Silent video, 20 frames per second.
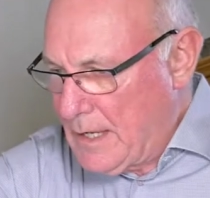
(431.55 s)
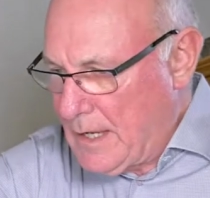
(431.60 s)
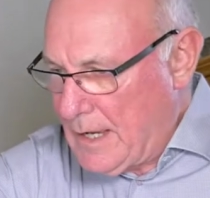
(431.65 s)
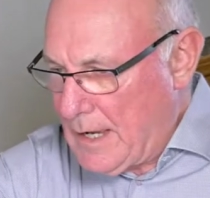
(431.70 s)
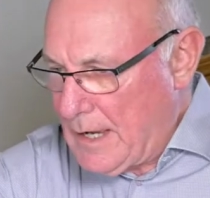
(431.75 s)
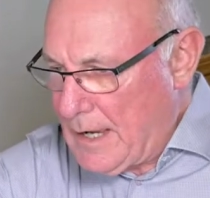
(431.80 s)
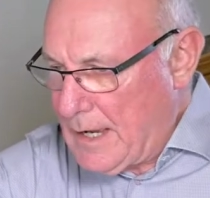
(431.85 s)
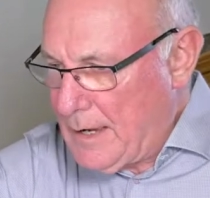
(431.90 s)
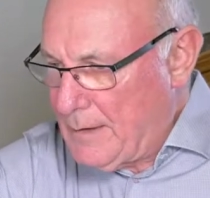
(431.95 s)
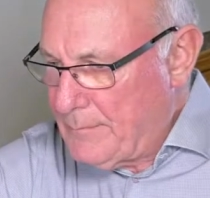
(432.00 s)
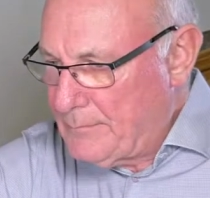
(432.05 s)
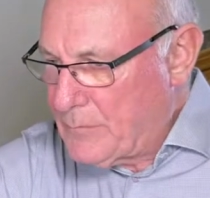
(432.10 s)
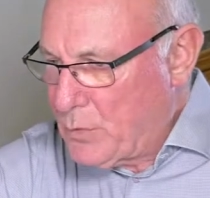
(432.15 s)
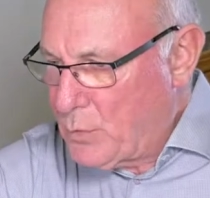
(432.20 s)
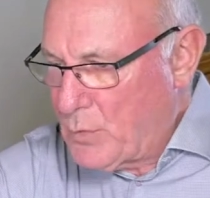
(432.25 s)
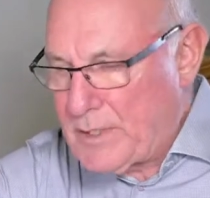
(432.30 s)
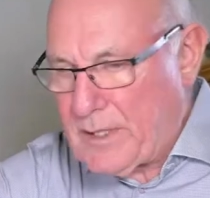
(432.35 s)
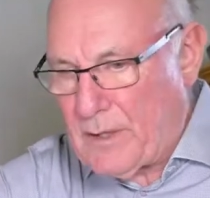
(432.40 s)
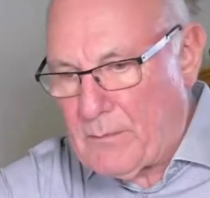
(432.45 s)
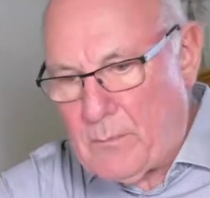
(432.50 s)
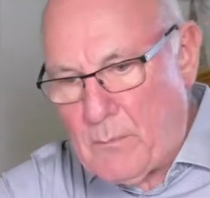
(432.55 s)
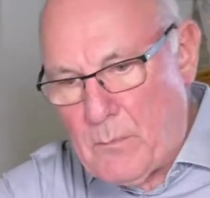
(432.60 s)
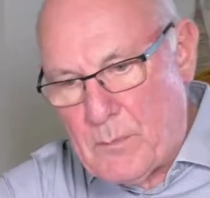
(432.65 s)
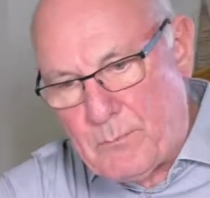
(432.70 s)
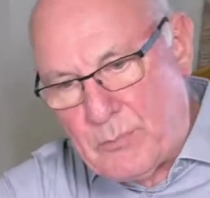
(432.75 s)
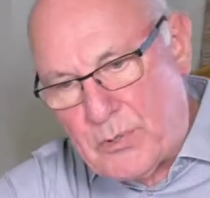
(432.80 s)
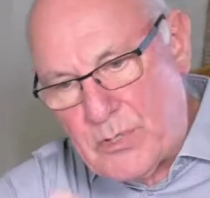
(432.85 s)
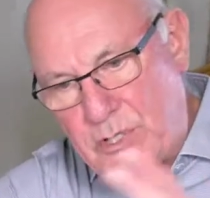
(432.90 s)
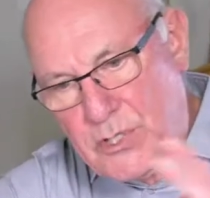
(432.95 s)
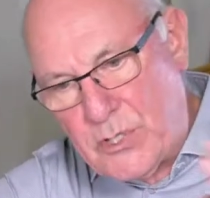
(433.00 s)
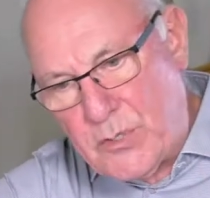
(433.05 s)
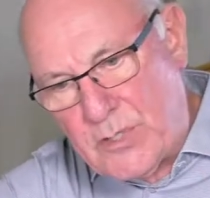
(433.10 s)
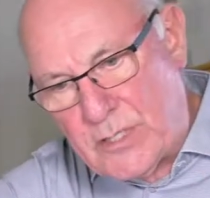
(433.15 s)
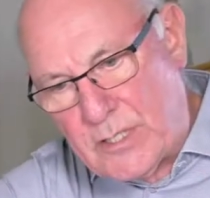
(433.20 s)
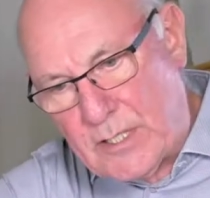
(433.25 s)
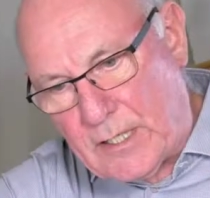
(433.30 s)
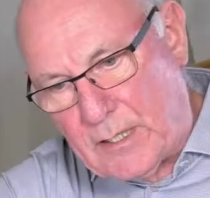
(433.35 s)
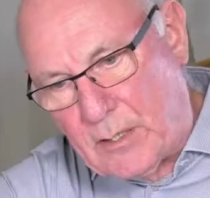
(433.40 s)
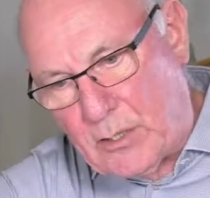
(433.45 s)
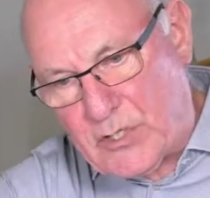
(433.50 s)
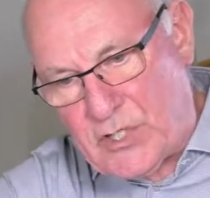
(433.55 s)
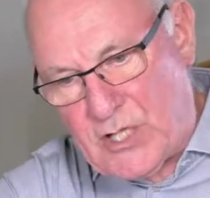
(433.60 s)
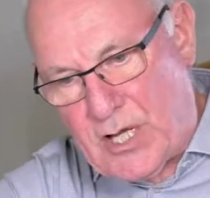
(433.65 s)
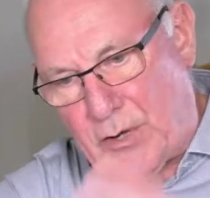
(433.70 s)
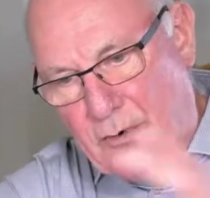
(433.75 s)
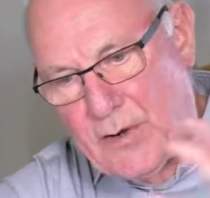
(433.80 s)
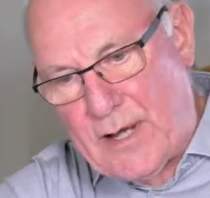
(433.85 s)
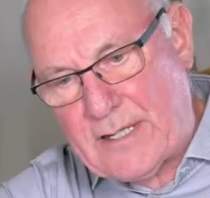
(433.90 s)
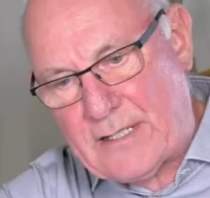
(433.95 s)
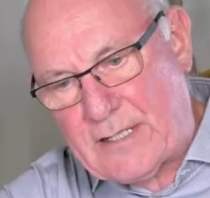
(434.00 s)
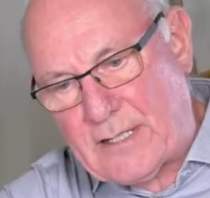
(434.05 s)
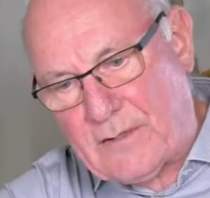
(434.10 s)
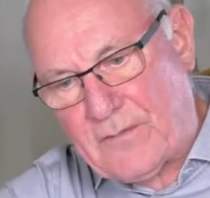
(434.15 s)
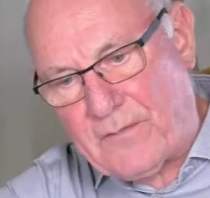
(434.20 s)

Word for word: um, with a producing or generating